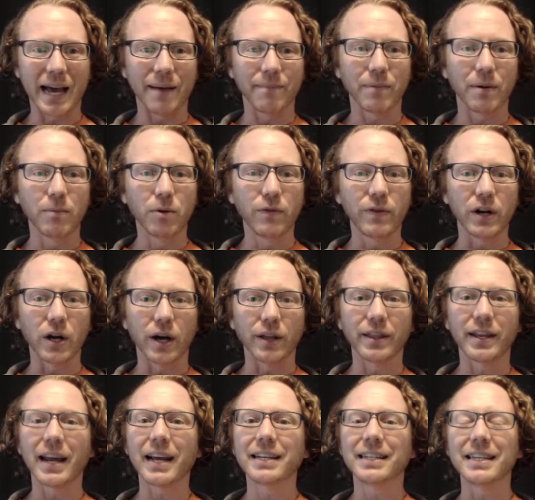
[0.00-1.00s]
that. But moving
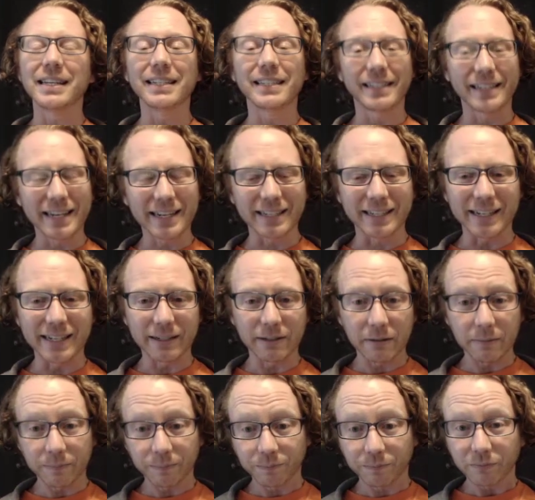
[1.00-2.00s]
on, the 1960s.